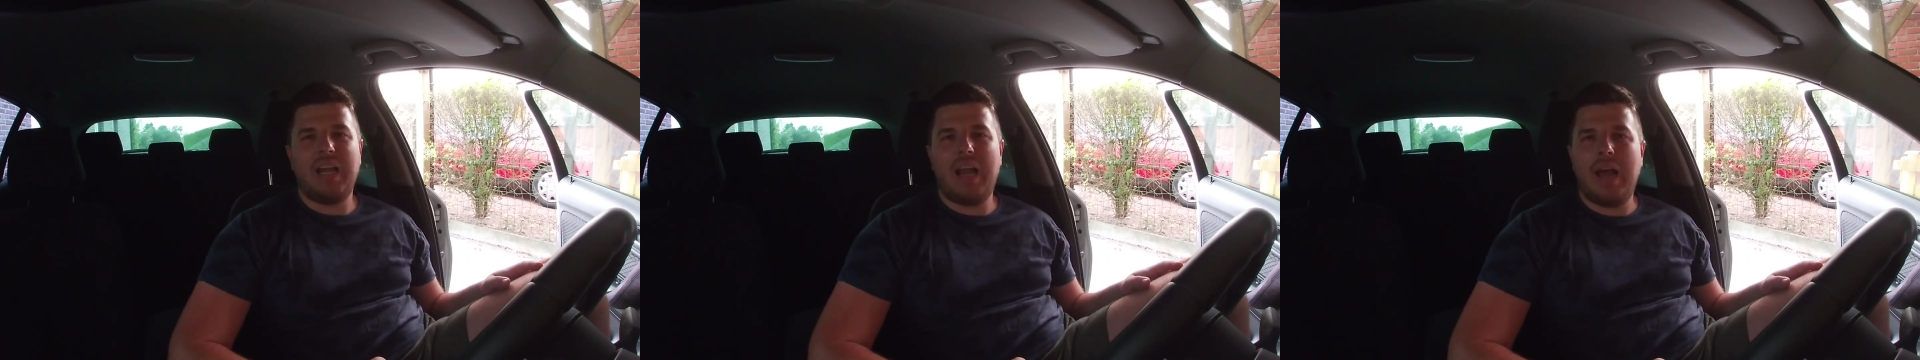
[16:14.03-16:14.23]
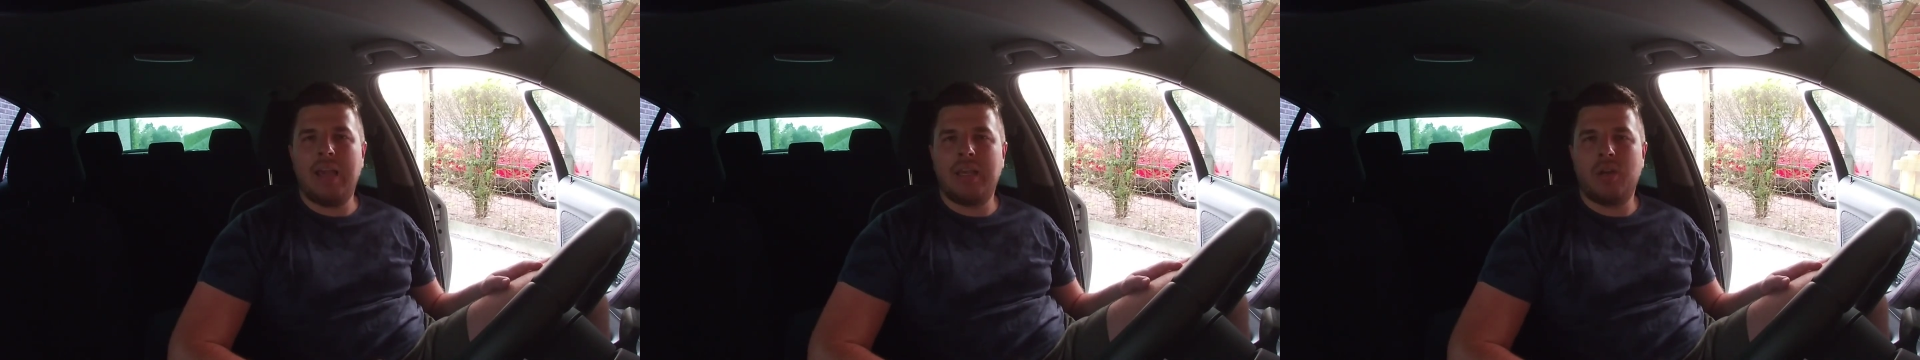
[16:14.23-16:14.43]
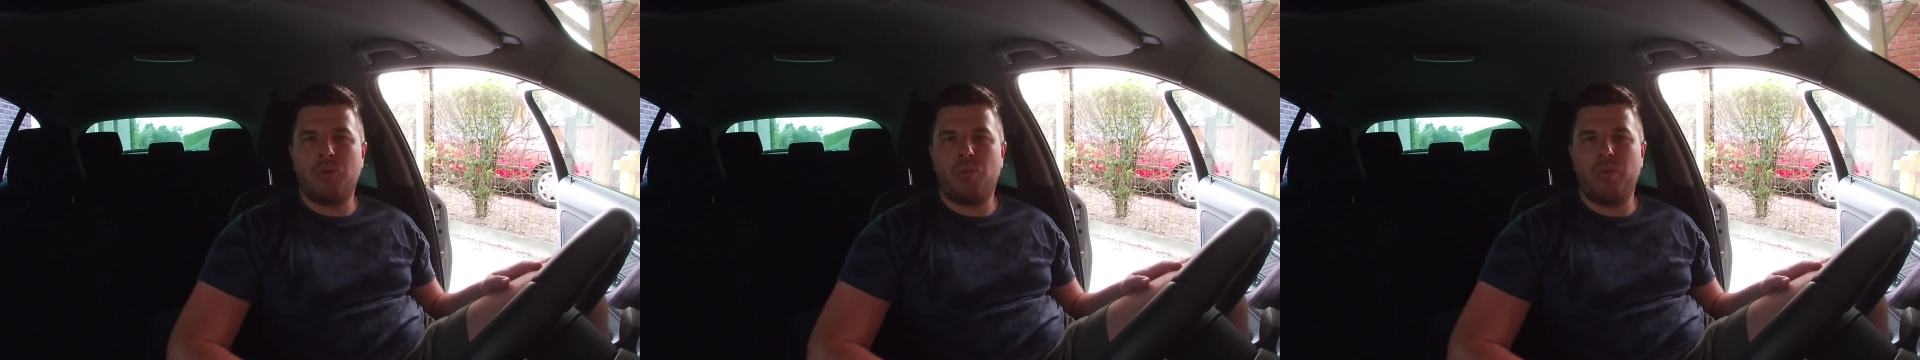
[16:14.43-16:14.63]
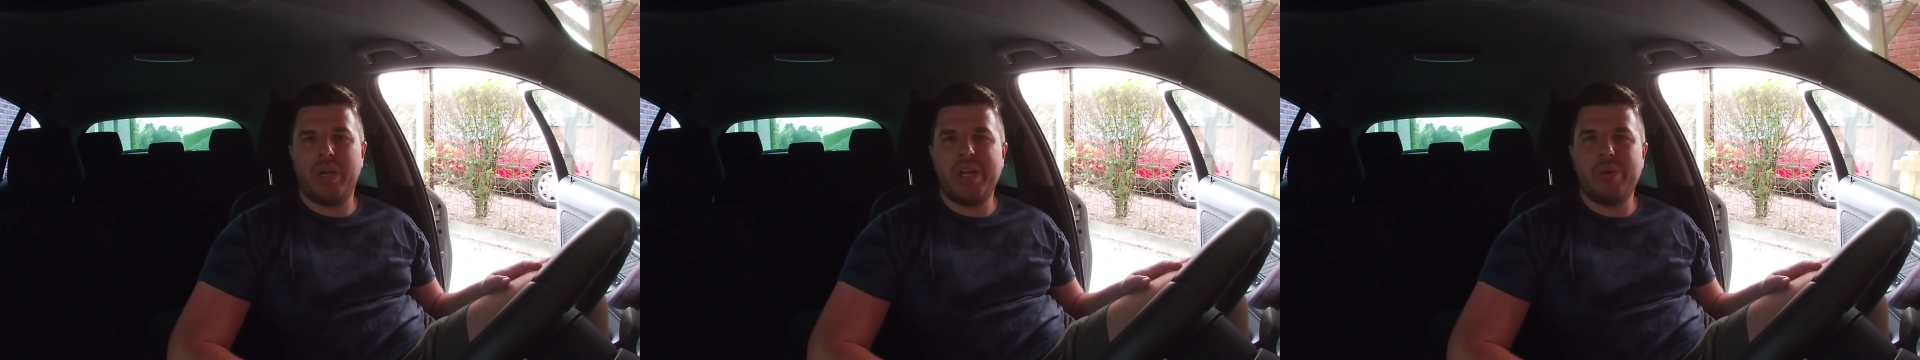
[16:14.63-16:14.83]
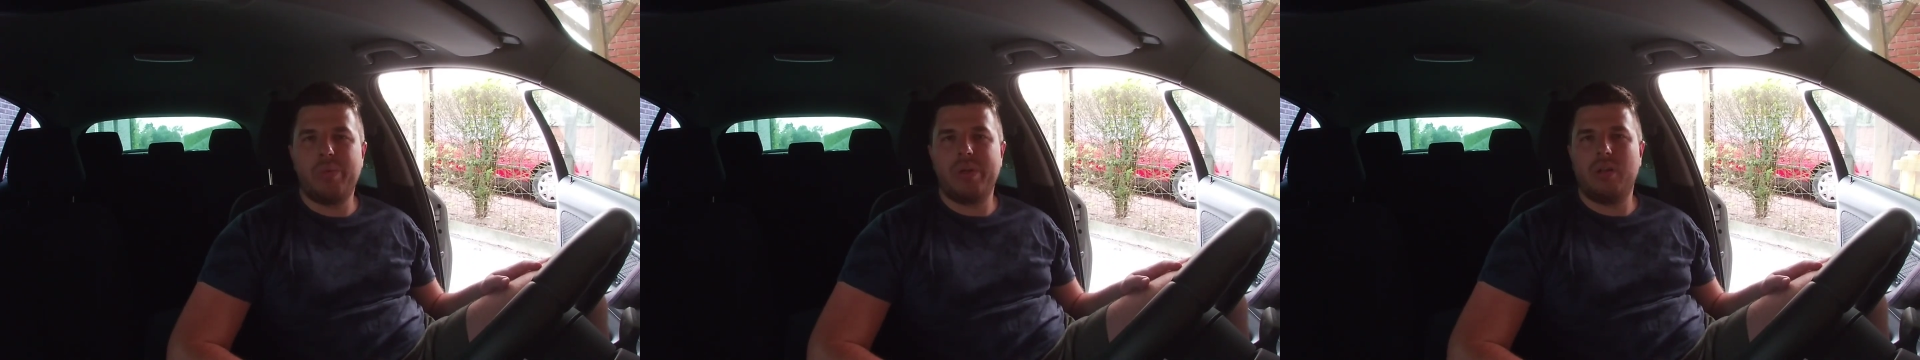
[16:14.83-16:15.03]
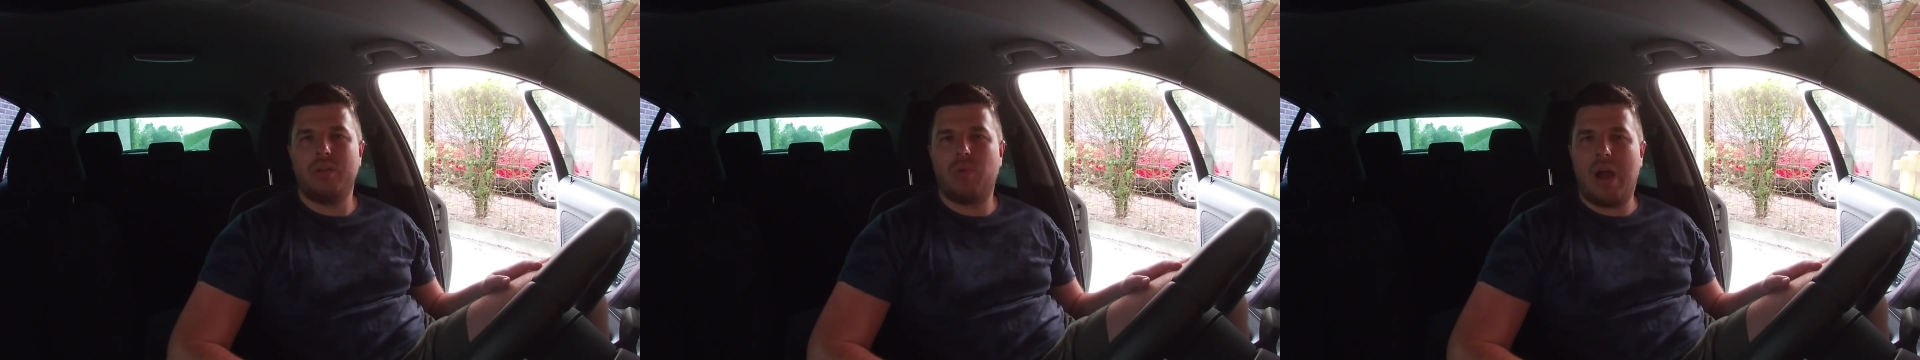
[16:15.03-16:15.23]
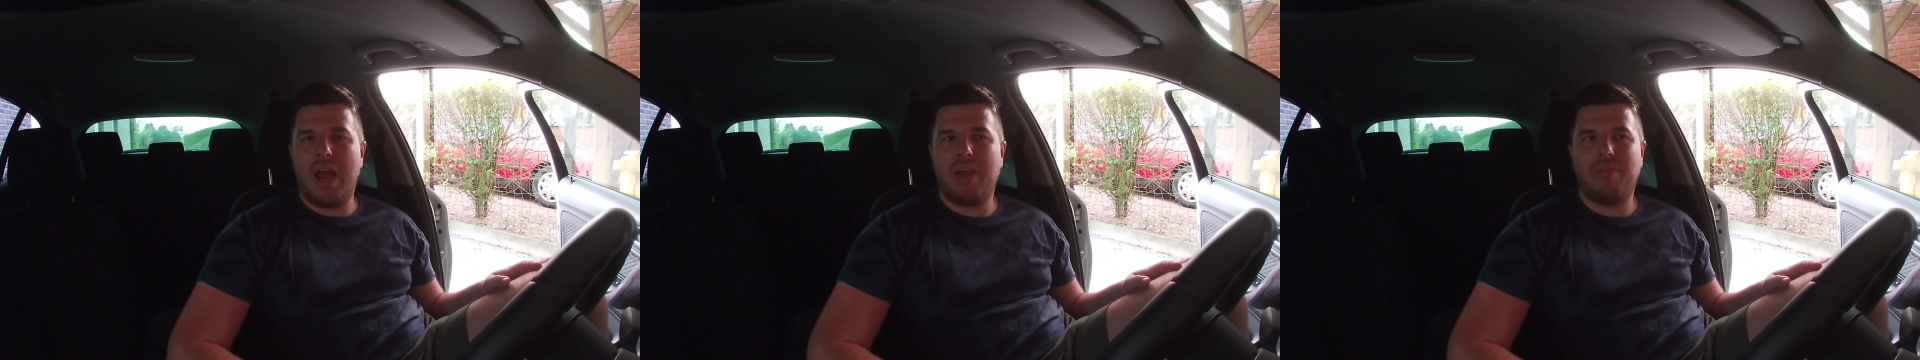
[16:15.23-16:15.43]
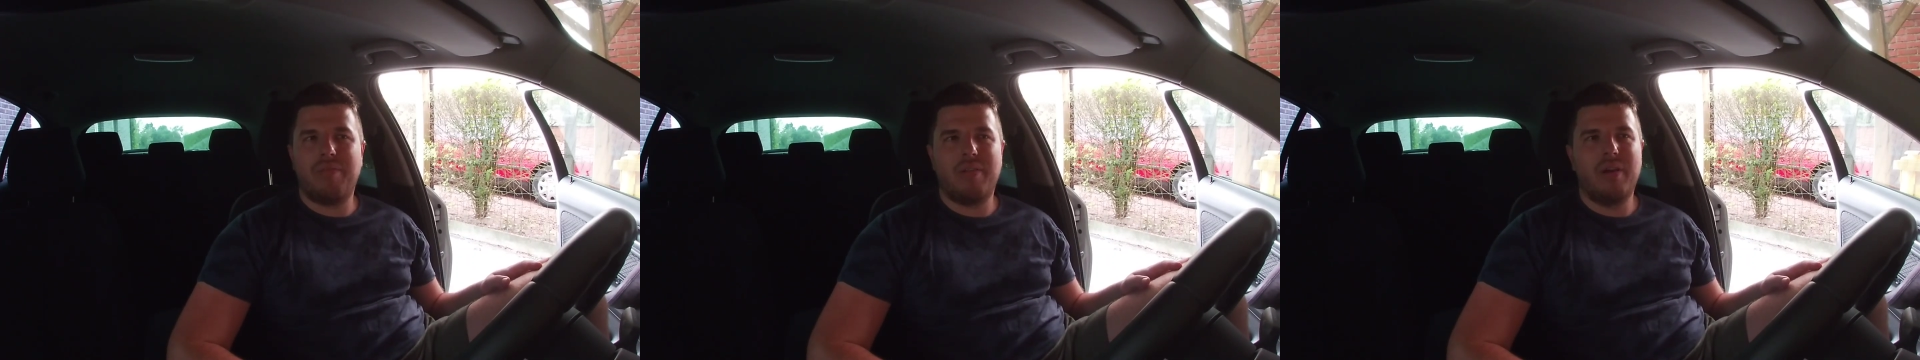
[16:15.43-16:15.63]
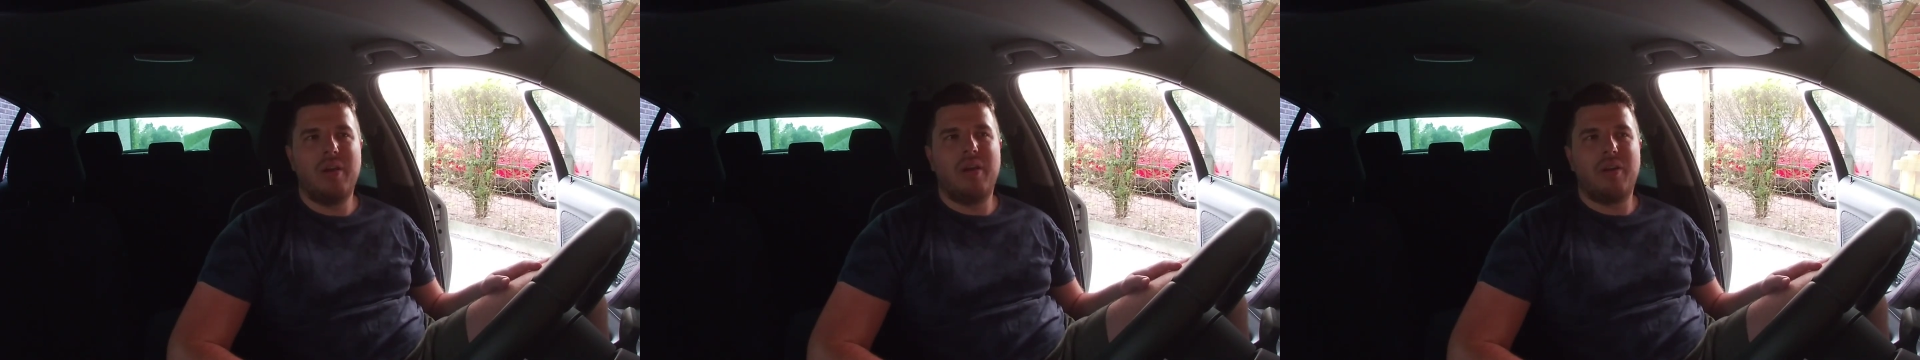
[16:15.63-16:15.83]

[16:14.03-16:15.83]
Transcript: like rear-wheel drive